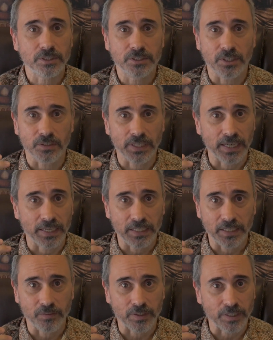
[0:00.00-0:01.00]
so that
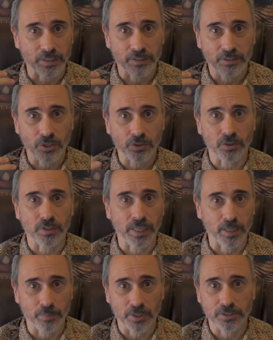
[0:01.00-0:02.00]
even a total
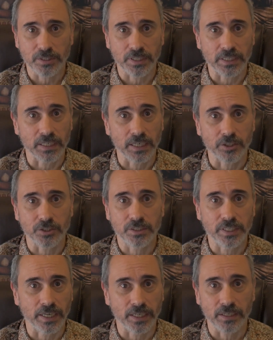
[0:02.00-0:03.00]
layperson can
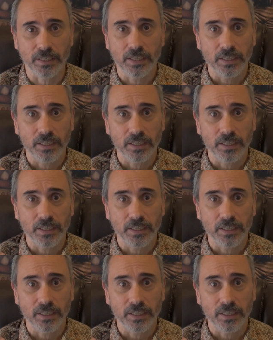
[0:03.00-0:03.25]
understand